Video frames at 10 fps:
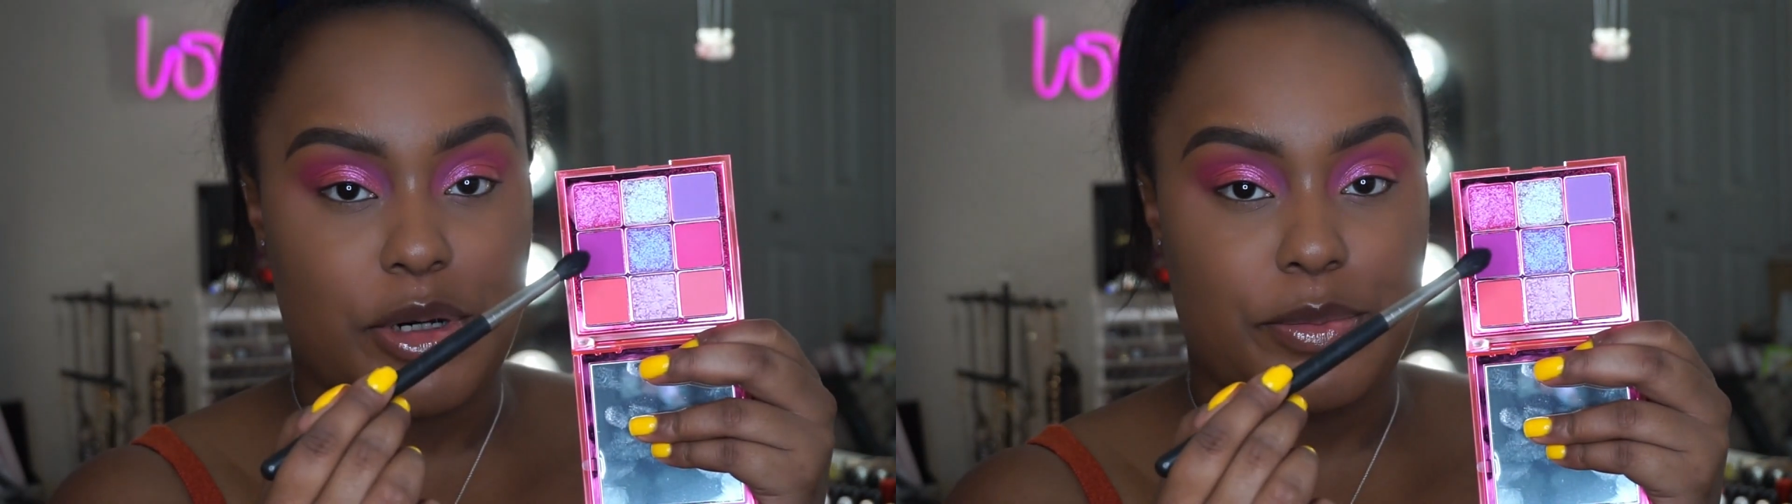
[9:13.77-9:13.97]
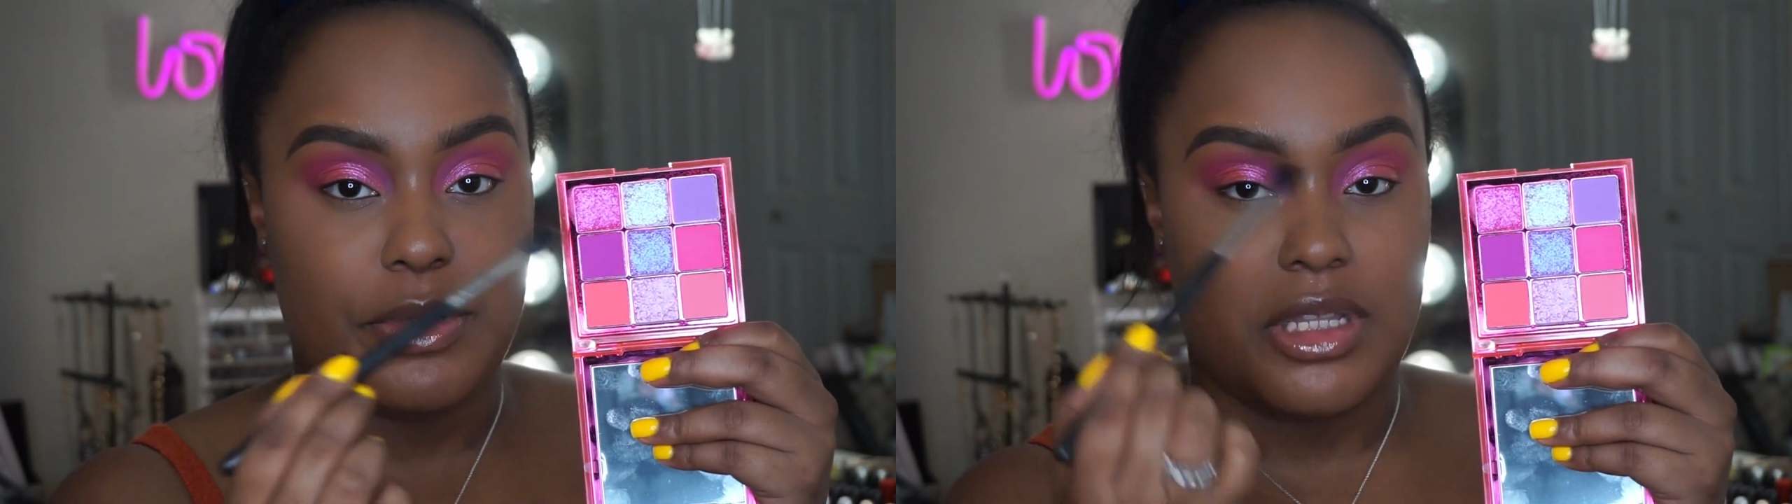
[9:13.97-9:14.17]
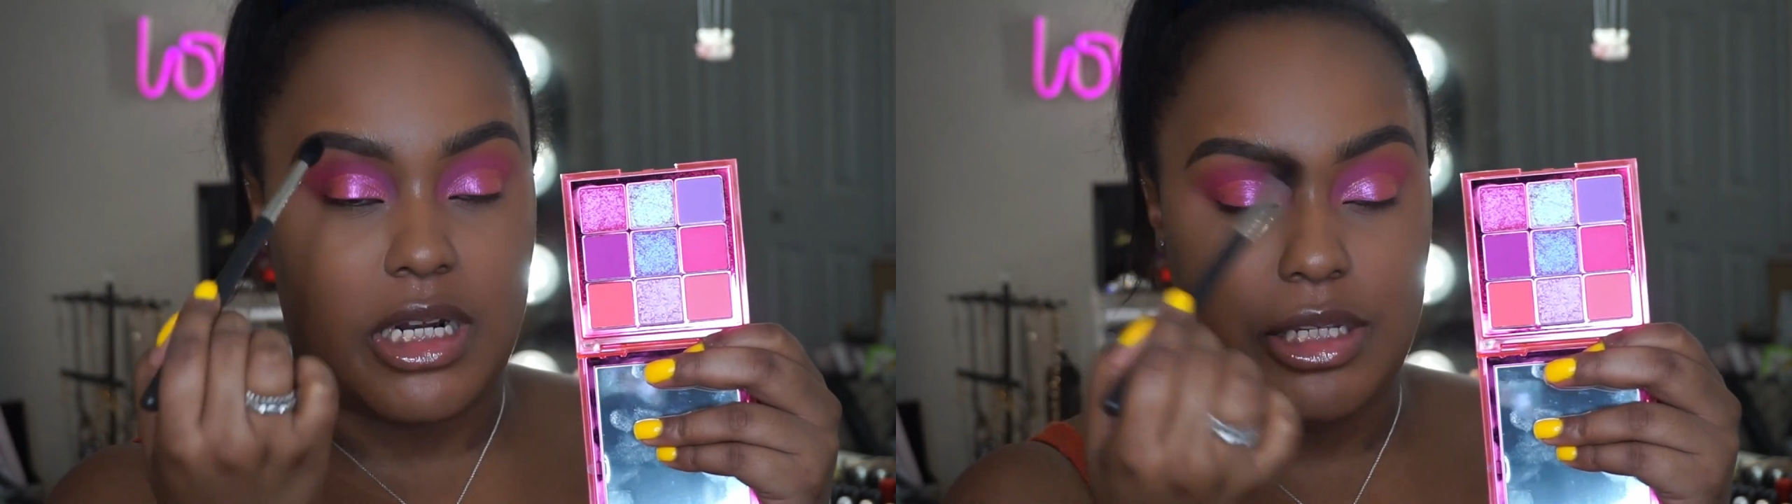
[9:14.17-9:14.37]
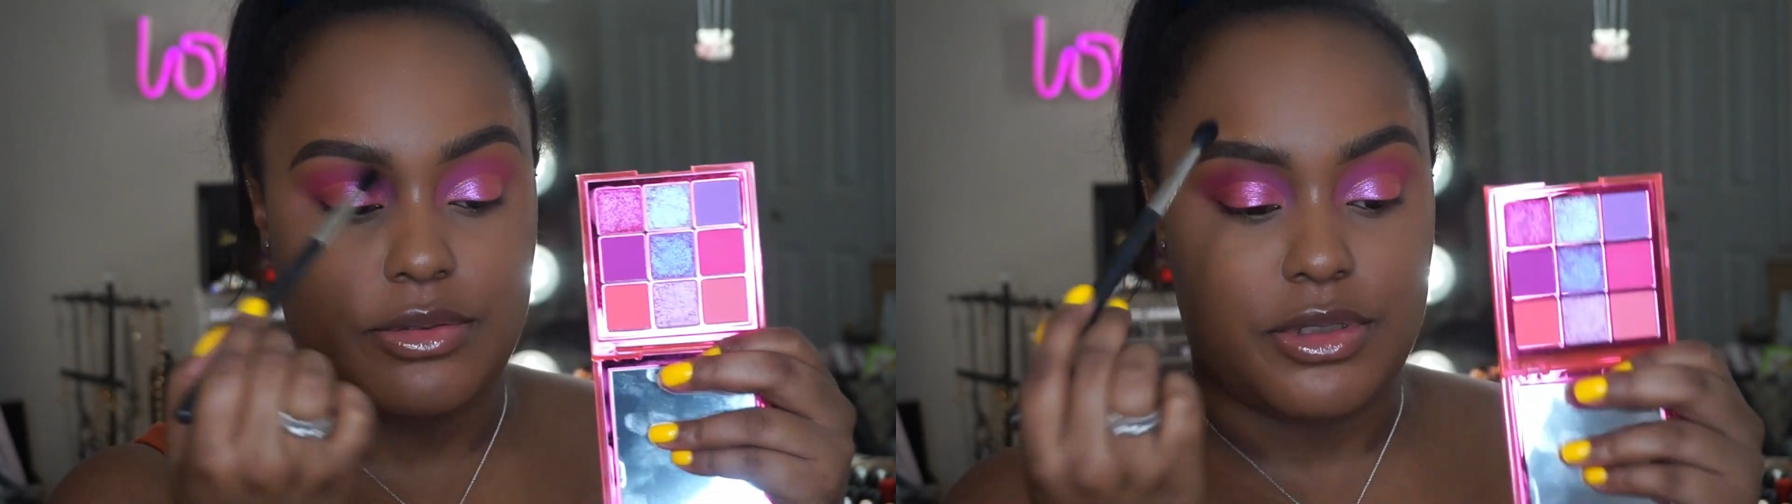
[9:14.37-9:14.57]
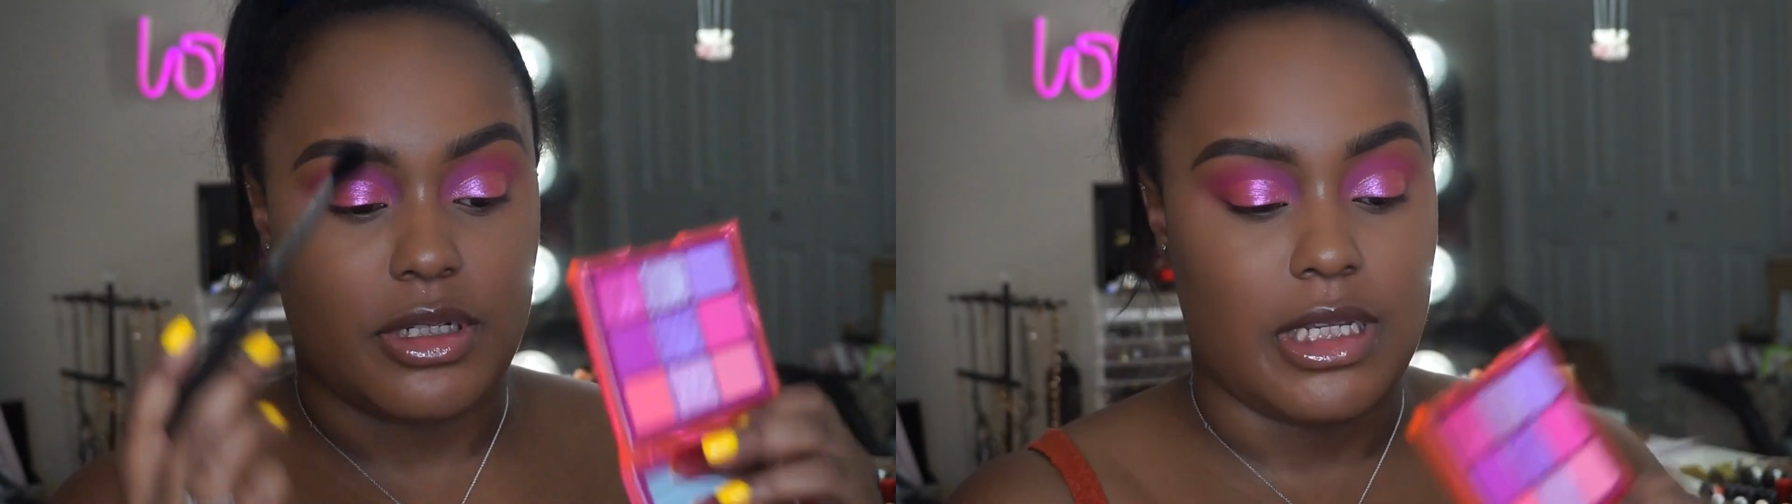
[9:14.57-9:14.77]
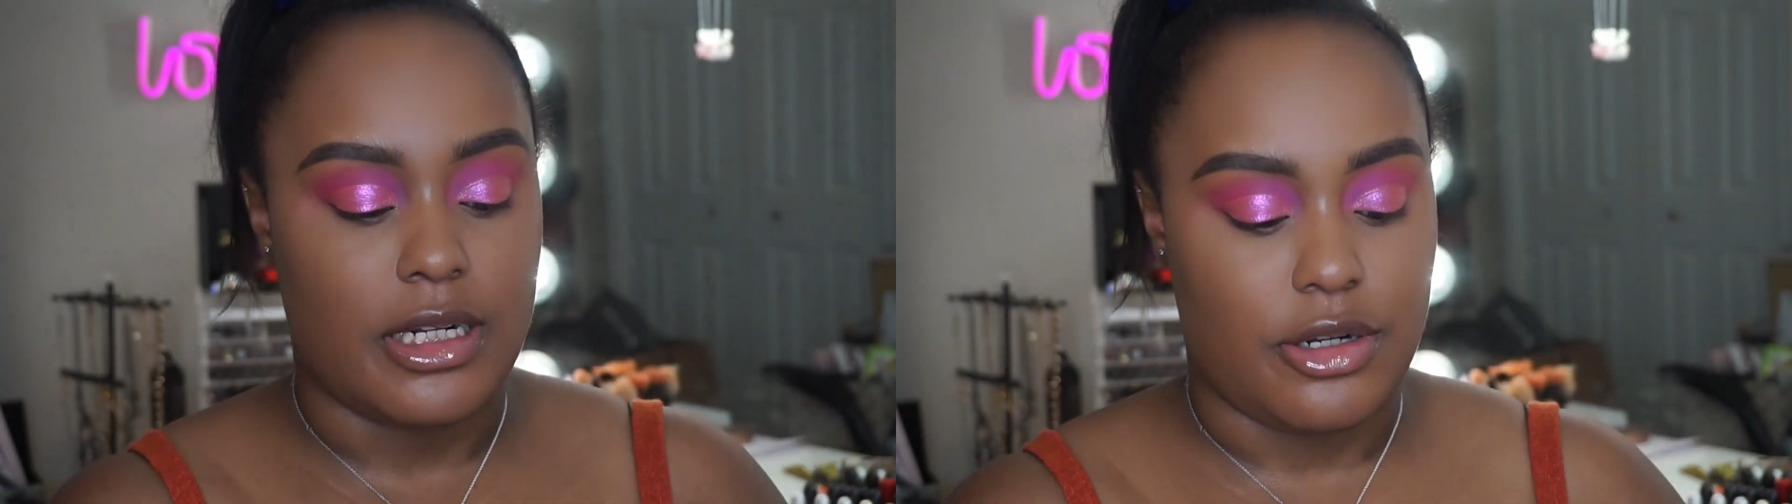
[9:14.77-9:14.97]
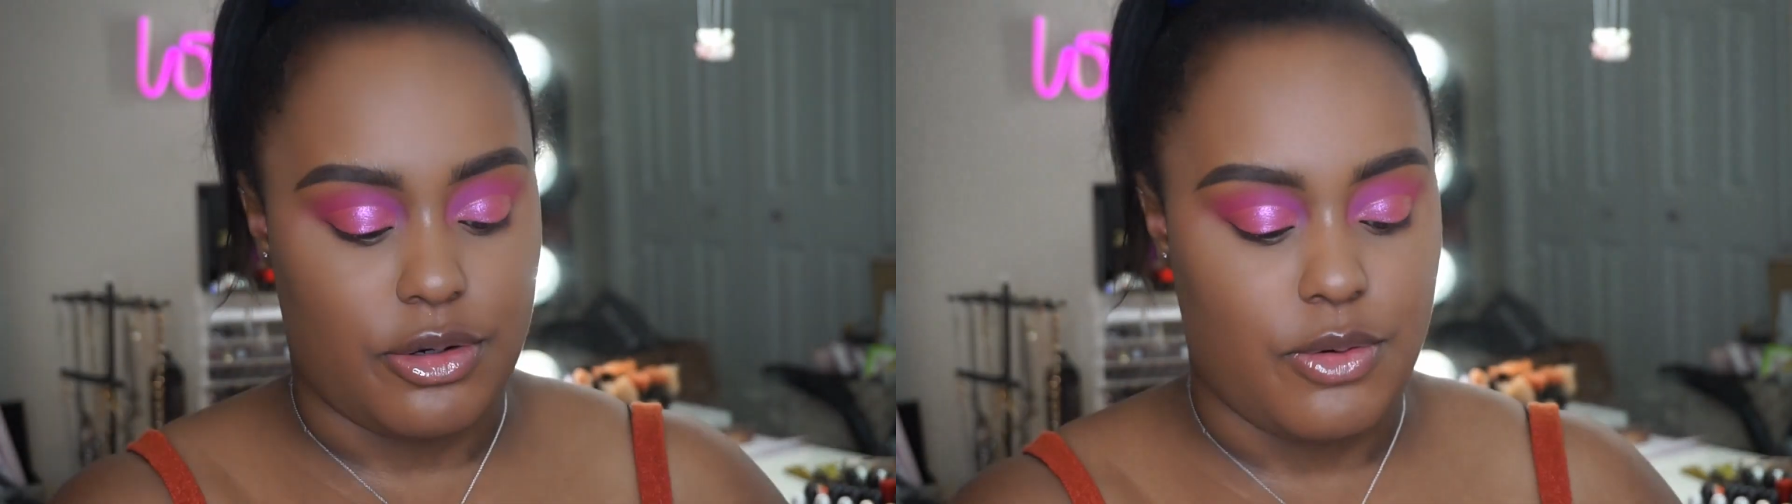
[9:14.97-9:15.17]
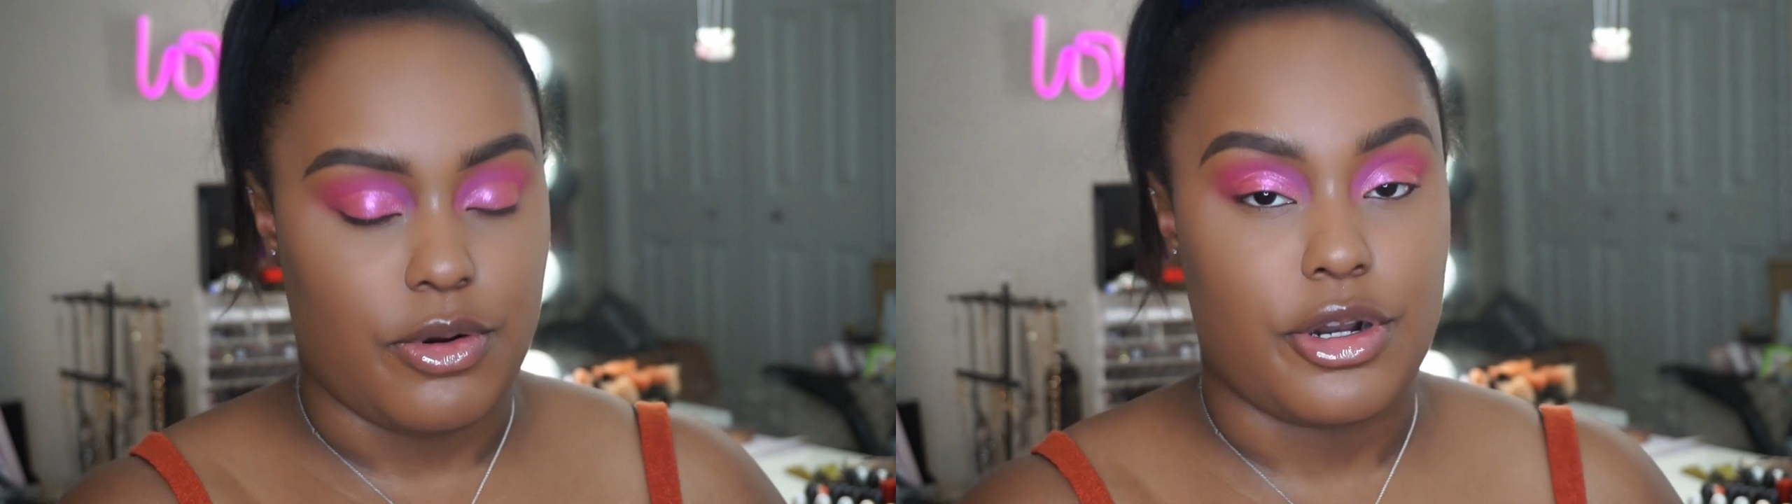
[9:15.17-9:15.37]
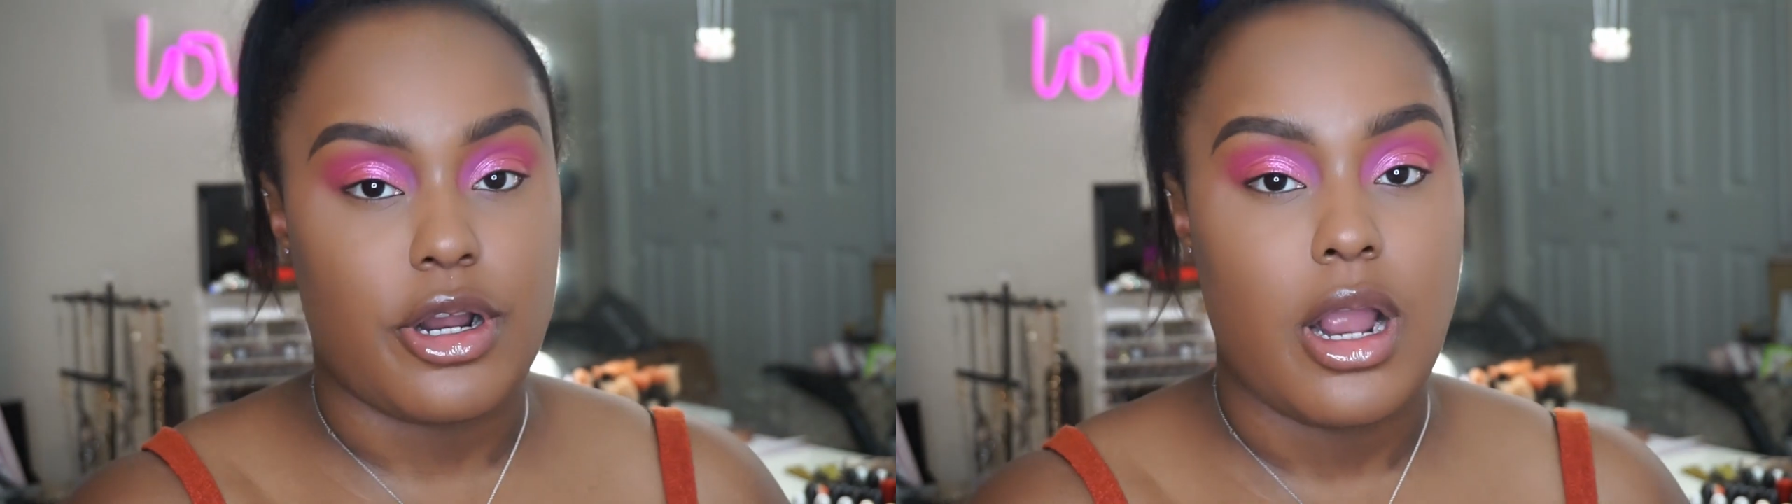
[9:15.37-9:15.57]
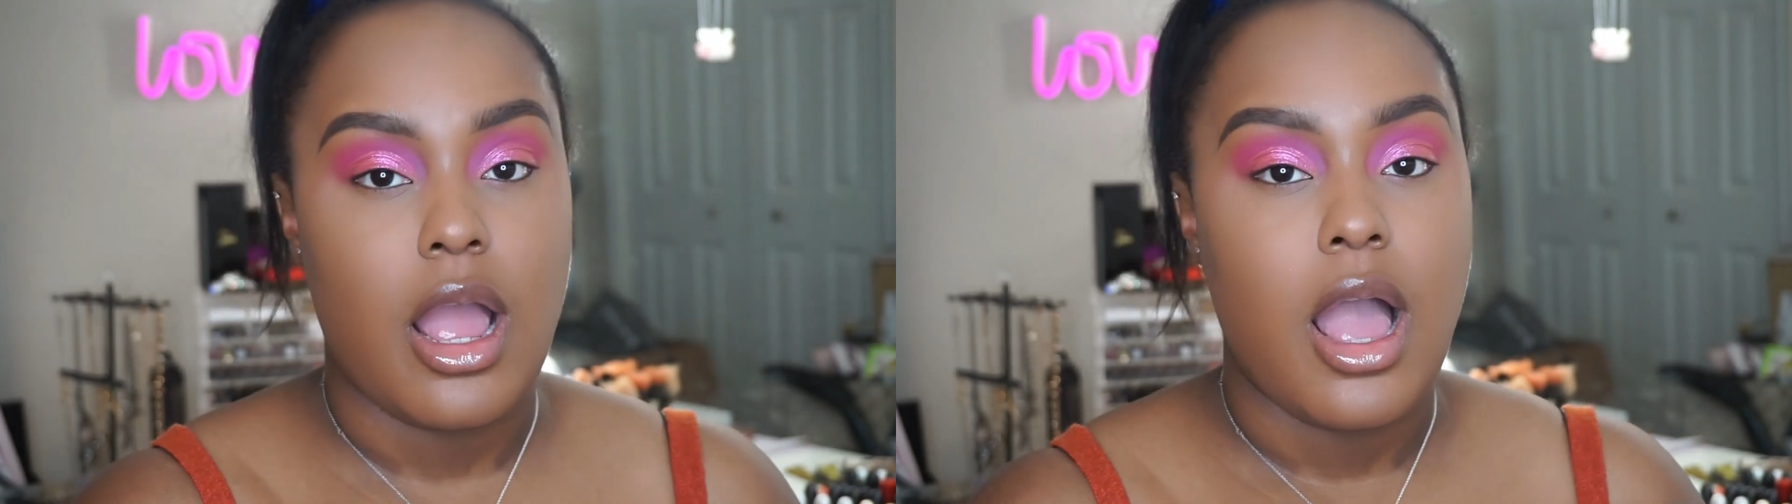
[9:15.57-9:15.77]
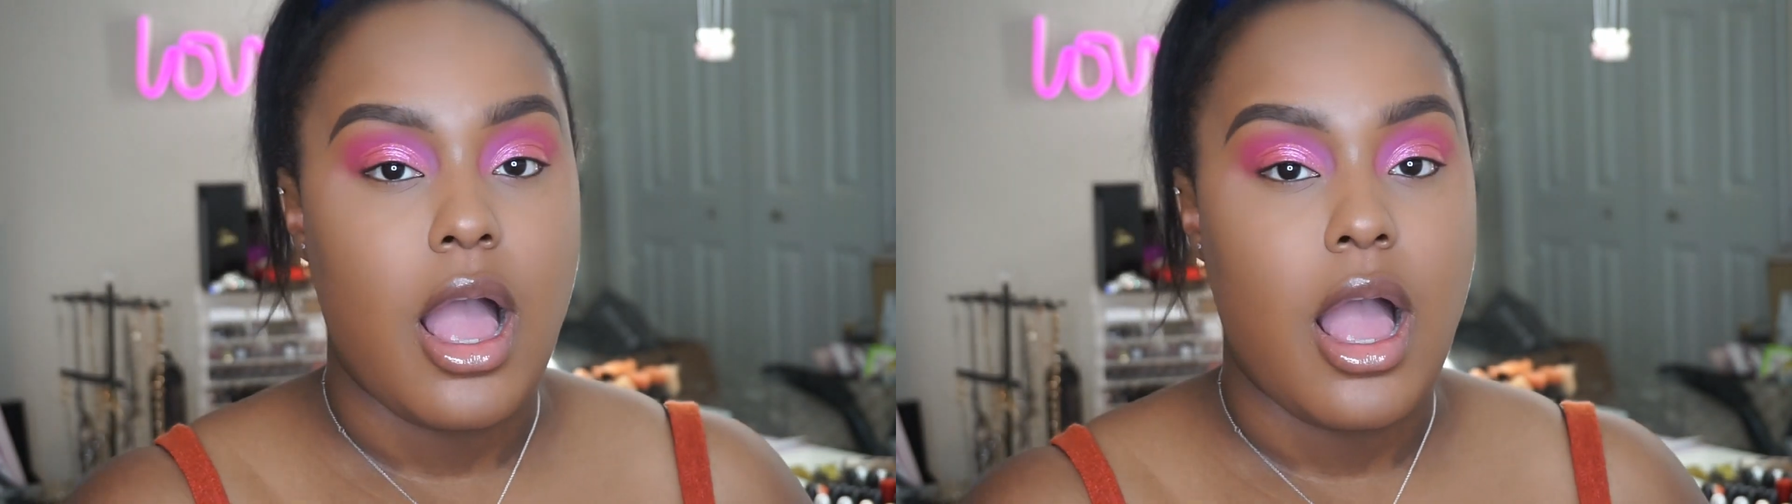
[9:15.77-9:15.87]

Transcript: purple that I used on that inner corner,